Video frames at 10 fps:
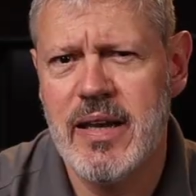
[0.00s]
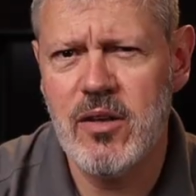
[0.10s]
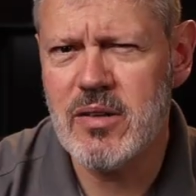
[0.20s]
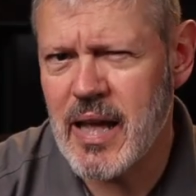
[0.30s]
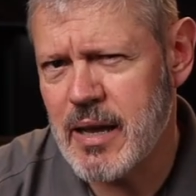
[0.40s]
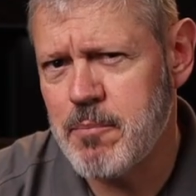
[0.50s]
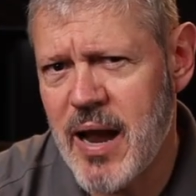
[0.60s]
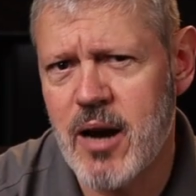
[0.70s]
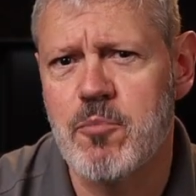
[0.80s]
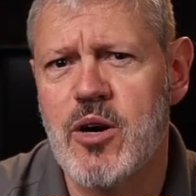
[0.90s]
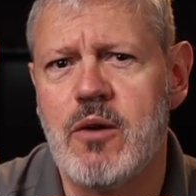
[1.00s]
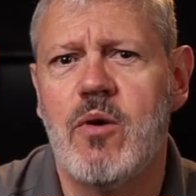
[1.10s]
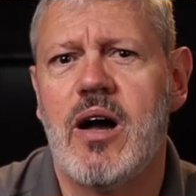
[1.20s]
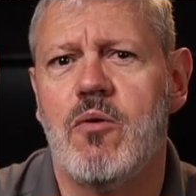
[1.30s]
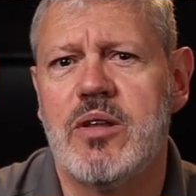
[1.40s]
it looked like it paired pretty
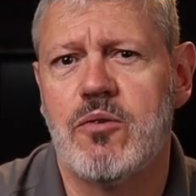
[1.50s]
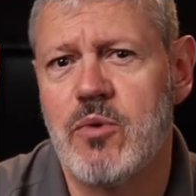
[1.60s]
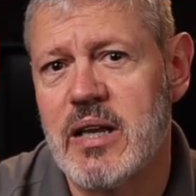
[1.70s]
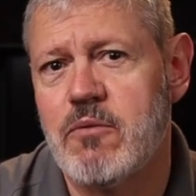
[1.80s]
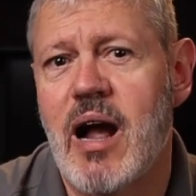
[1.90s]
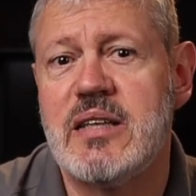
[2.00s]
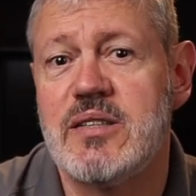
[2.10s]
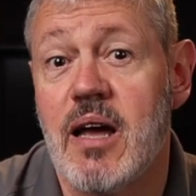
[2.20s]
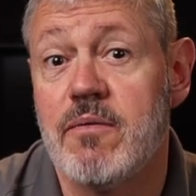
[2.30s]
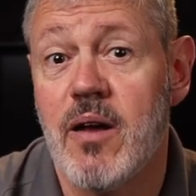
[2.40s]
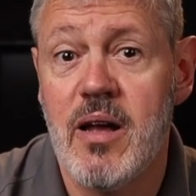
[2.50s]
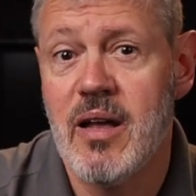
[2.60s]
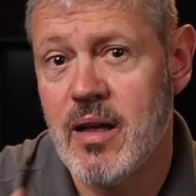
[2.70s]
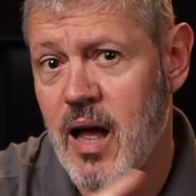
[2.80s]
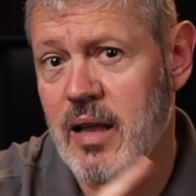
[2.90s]
well with the Really Right Stuff
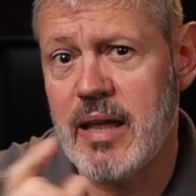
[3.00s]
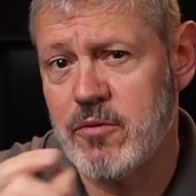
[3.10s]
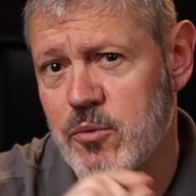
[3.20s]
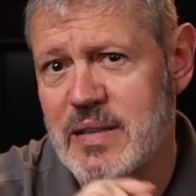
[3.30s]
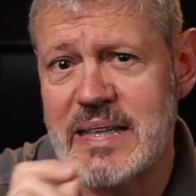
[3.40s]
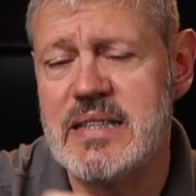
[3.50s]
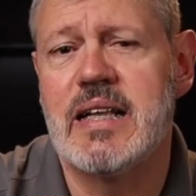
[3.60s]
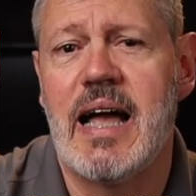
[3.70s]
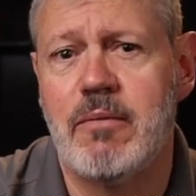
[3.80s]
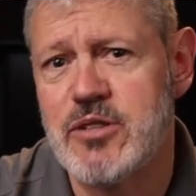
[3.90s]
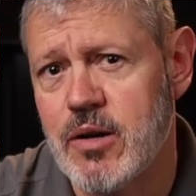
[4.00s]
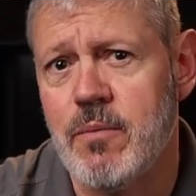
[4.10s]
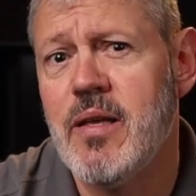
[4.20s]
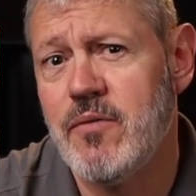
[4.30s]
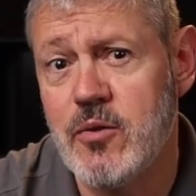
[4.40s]
lever release clamp,
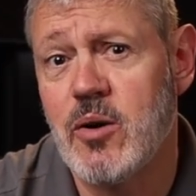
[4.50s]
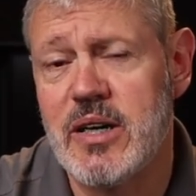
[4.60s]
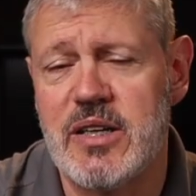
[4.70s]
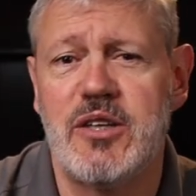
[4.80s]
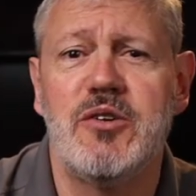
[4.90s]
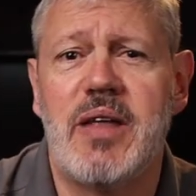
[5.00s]
so if you wanted to do